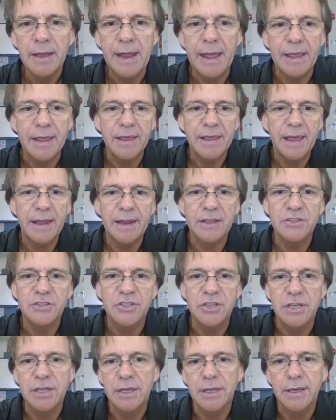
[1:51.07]
Now, you can
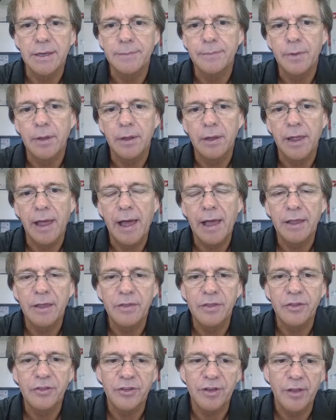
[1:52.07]
actually
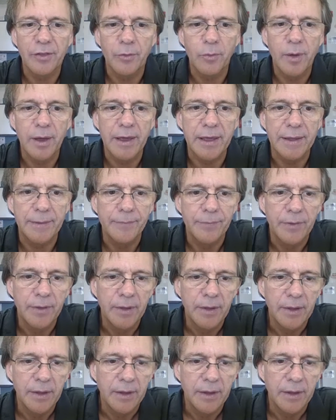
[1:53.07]
argue this another way.